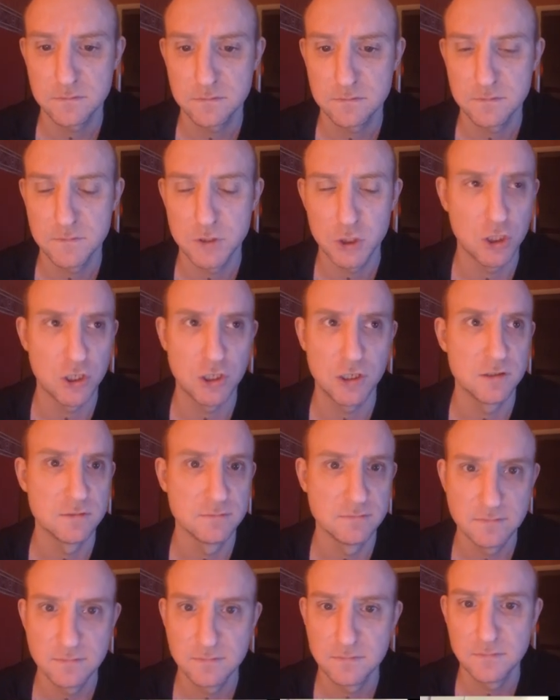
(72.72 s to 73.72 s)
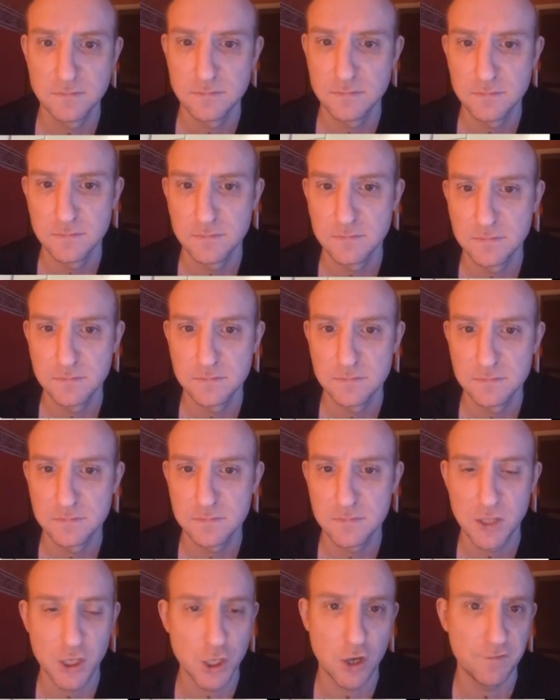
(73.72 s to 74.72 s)
So,
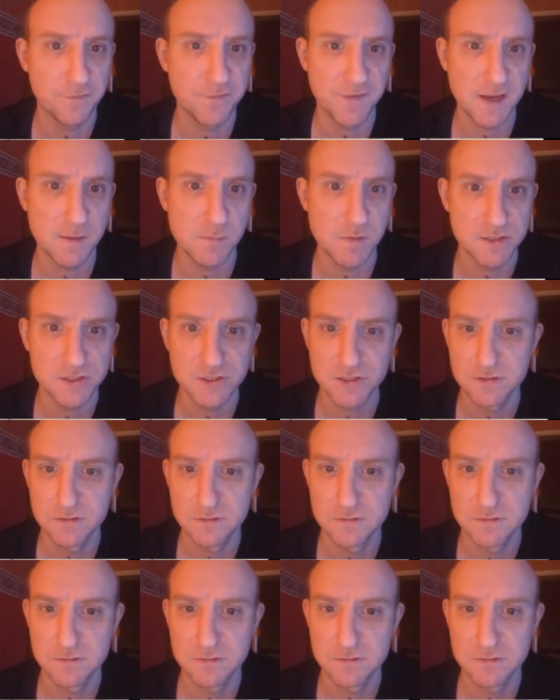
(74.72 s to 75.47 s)
they're not famous.